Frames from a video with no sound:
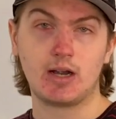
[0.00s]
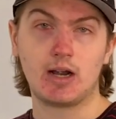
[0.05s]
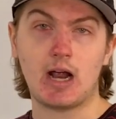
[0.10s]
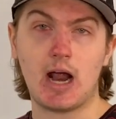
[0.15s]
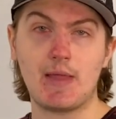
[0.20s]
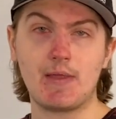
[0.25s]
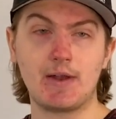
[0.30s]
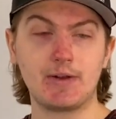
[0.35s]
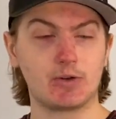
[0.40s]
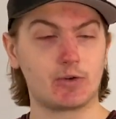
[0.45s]

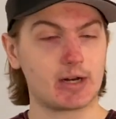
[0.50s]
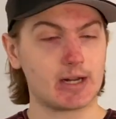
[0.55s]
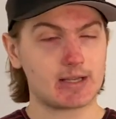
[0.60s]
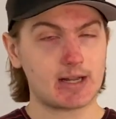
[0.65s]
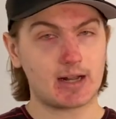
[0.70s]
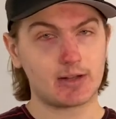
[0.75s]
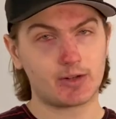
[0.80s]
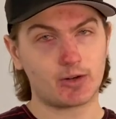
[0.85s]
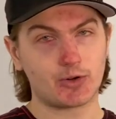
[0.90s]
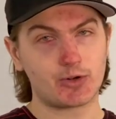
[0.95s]
And then you'll get
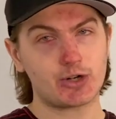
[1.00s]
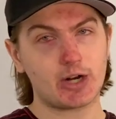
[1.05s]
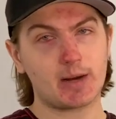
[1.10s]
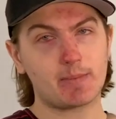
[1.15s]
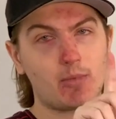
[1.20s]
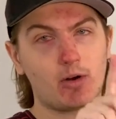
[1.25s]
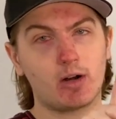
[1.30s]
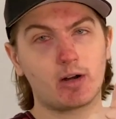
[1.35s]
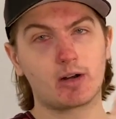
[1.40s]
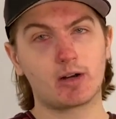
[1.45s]
that little check
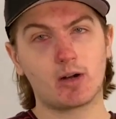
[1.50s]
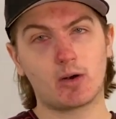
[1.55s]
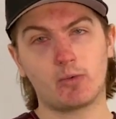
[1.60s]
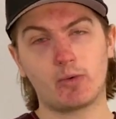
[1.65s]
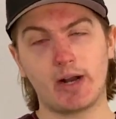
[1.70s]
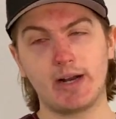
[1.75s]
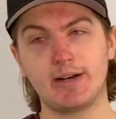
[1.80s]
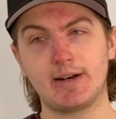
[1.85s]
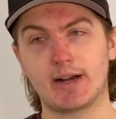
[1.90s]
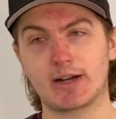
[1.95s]
mark
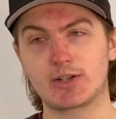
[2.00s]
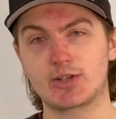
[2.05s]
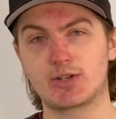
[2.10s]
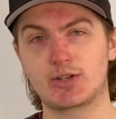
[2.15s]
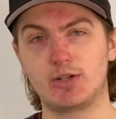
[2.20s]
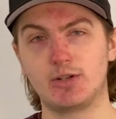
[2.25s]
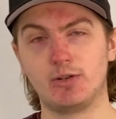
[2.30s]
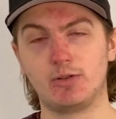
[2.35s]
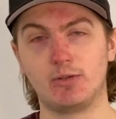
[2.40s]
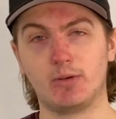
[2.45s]
right next
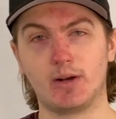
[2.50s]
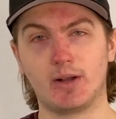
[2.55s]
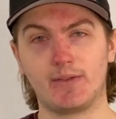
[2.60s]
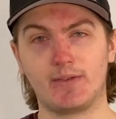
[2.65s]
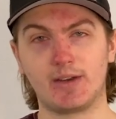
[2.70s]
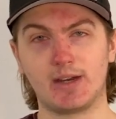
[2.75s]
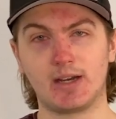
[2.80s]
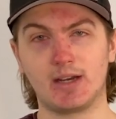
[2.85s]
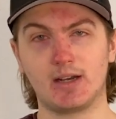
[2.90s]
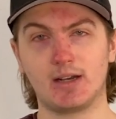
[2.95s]
to
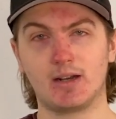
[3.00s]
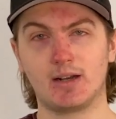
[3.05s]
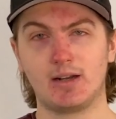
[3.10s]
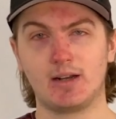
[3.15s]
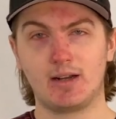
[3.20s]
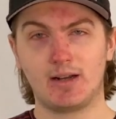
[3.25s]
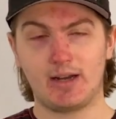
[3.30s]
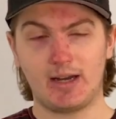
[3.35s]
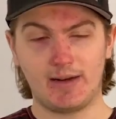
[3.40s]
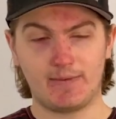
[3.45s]
the
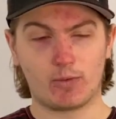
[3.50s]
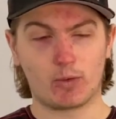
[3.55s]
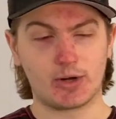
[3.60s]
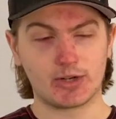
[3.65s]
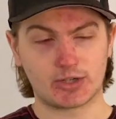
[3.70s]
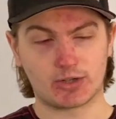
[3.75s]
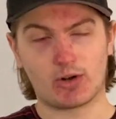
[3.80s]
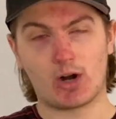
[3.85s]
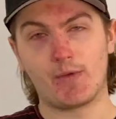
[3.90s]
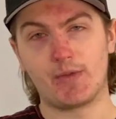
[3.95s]

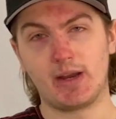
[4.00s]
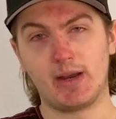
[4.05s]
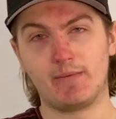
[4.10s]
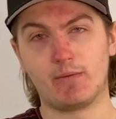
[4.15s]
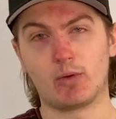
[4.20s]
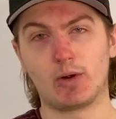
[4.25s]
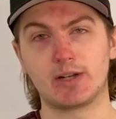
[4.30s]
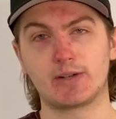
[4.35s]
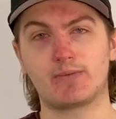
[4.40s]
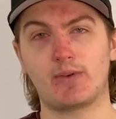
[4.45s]
invoice or on the
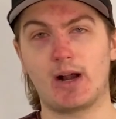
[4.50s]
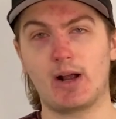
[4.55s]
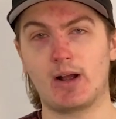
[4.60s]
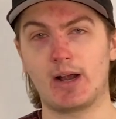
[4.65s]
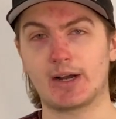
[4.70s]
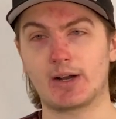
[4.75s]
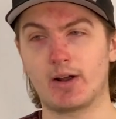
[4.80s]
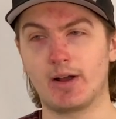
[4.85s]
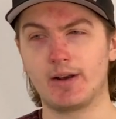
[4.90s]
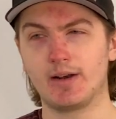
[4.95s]
invoice file
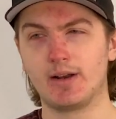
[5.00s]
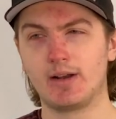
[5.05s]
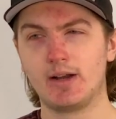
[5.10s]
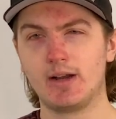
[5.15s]
icon.